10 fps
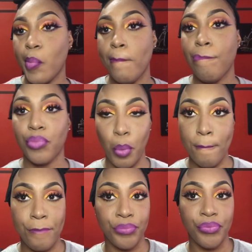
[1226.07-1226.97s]
And I
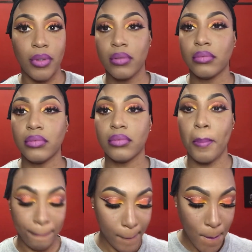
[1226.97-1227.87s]
loved how these
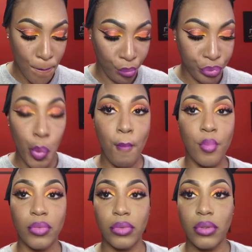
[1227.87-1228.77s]
lips looked
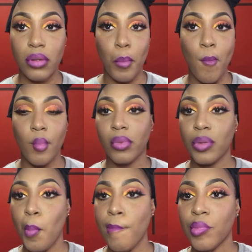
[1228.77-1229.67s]
with this eye
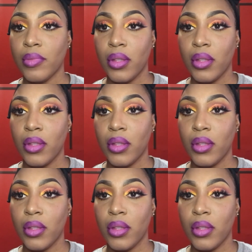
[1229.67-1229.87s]
look.